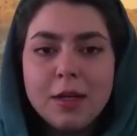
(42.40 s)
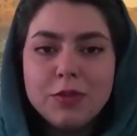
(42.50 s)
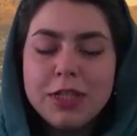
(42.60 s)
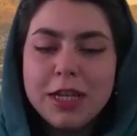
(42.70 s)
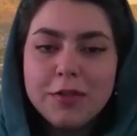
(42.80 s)

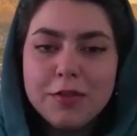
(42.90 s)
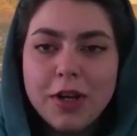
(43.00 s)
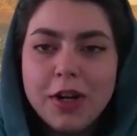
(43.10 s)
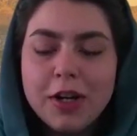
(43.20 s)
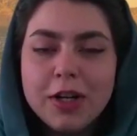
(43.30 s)
today we
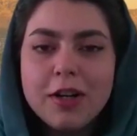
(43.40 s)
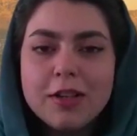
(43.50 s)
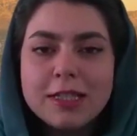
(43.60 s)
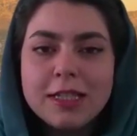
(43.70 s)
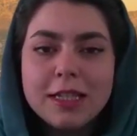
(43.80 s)
are
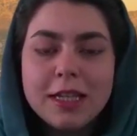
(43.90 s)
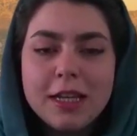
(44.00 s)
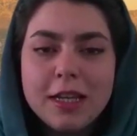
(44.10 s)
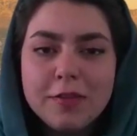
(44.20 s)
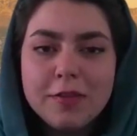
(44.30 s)
hosting
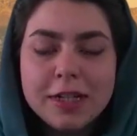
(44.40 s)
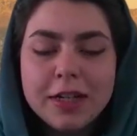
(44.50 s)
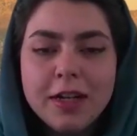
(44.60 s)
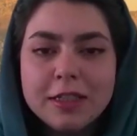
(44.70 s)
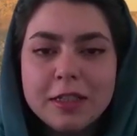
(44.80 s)
a very
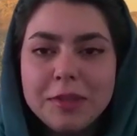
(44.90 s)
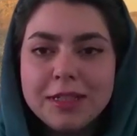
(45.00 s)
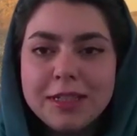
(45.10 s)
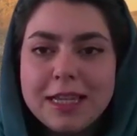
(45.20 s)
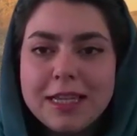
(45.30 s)
honorable
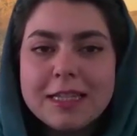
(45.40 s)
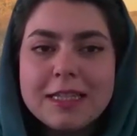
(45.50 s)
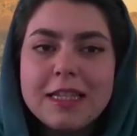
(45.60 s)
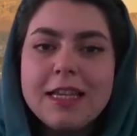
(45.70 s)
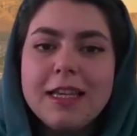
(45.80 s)
guest,
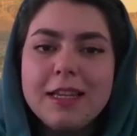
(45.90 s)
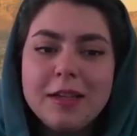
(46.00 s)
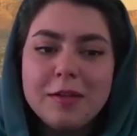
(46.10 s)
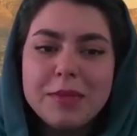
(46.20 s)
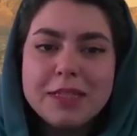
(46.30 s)

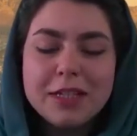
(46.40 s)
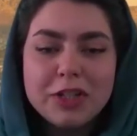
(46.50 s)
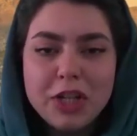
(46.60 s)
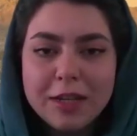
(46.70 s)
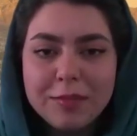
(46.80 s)
Mr.
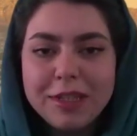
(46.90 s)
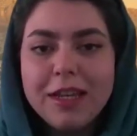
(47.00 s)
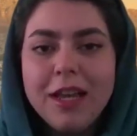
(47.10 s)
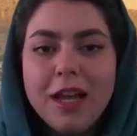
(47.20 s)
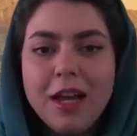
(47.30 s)
Jaime
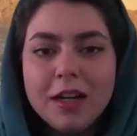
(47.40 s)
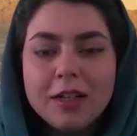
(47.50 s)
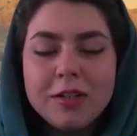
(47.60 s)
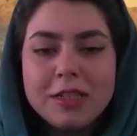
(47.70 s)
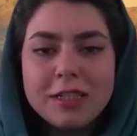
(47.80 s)

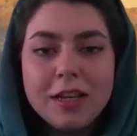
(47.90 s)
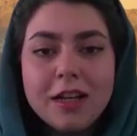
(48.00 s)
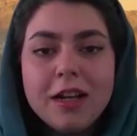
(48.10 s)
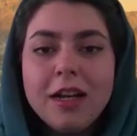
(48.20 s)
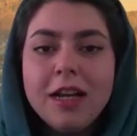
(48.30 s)

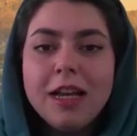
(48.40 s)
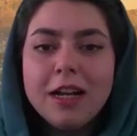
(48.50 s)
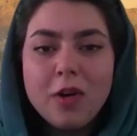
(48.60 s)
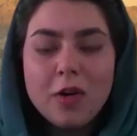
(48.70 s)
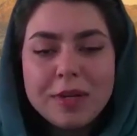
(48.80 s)

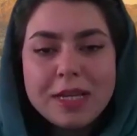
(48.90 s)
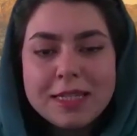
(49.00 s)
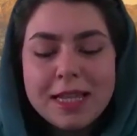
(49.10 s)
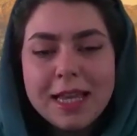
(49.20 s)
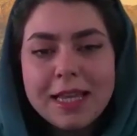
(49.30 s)
Acosta-Gomez.
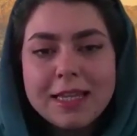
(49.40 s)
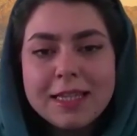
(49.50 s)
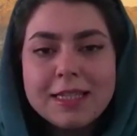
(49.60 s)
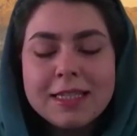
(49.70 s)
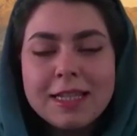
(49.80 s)

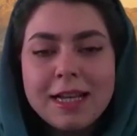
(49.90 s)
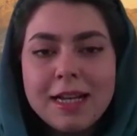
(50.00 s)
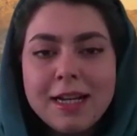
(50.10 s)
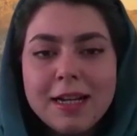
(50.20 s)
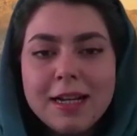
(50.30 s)
And
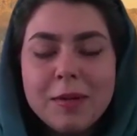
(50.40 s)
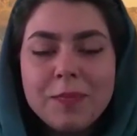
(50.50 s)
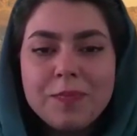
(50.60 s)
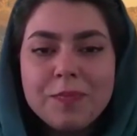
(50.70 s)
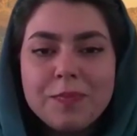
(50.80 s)

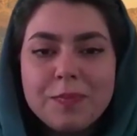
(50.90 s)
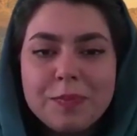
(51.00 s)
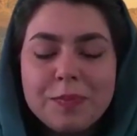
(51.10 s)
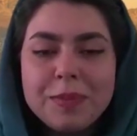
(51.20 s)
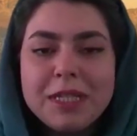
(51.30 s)

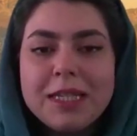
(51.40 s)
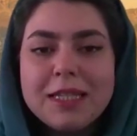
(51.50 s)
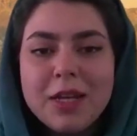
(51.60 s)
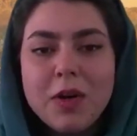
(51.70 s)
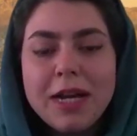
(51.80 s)
please
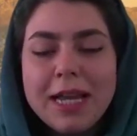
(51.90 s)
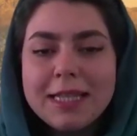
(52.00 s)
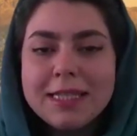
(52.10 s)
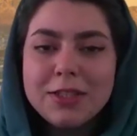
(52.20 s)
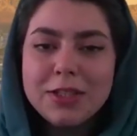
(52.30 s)
go ahead,
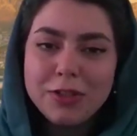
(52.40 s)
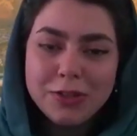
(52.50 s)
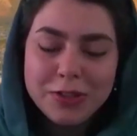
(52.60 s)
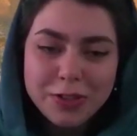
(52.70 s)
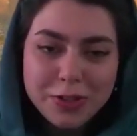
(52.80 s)

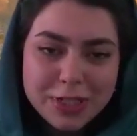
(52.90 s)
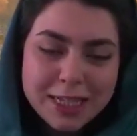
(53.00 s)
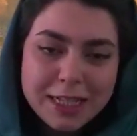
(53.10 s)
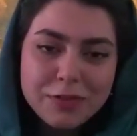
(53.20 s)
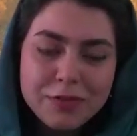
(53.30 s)
introduce
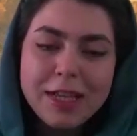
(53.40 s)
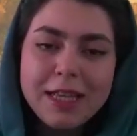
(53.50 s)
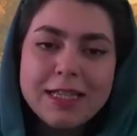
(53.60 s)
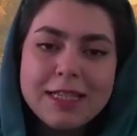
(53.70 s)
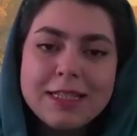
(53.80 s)
yourself,
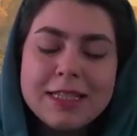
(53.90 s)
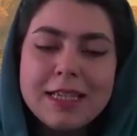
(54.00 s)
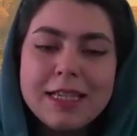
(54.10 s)
and